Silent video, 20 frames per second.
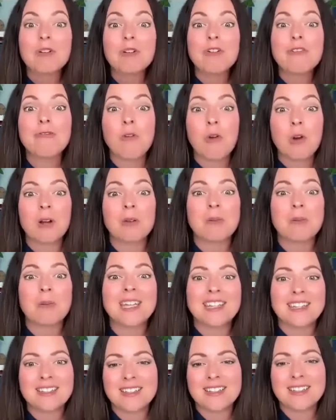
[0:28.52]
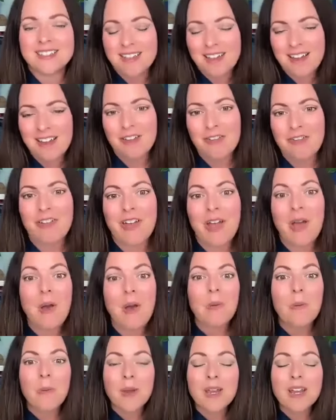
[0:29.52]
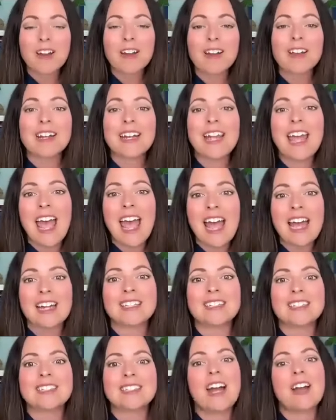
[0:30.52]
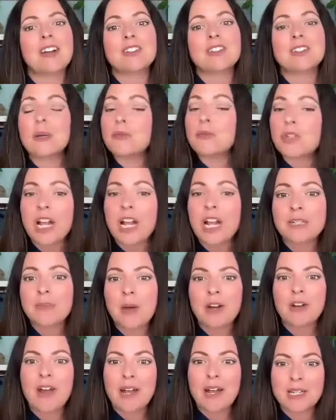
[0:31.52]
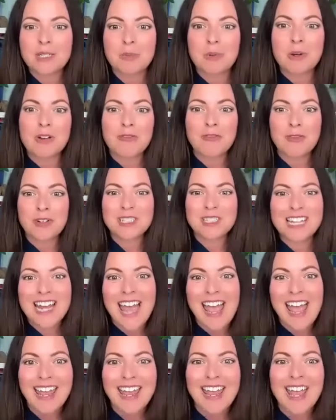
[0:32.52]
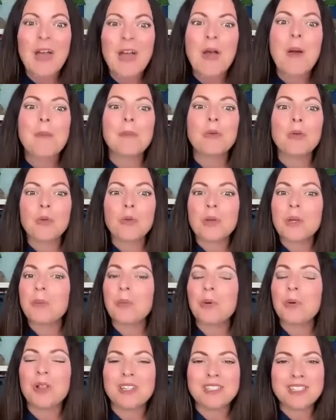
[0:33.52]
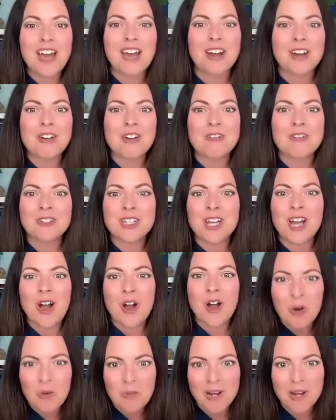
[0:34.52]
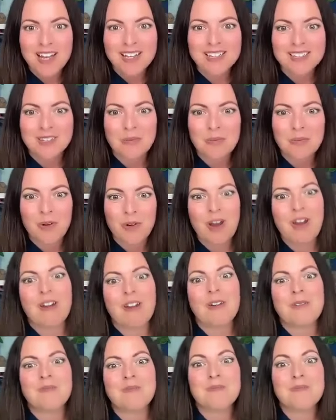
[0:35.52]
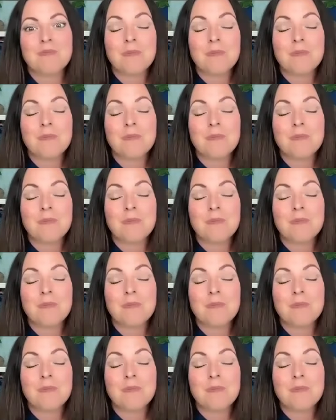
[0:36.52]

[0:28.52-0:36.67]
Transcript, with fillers: Before we kick this off, we are going to ask our subject matter expert for today, Maria Pulitano, to open us in prayer.